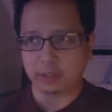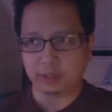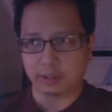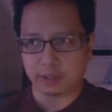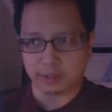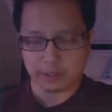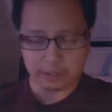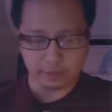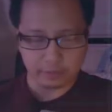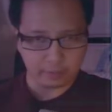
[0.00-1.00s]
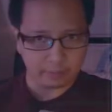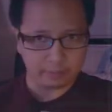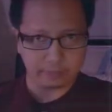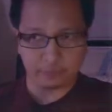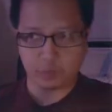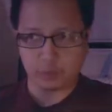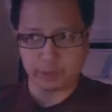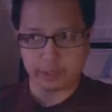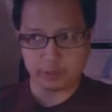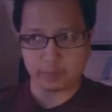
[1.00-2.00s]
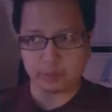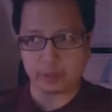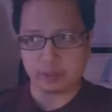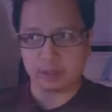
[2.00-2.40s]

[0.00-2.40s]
Look at the HELIUM or any crypto that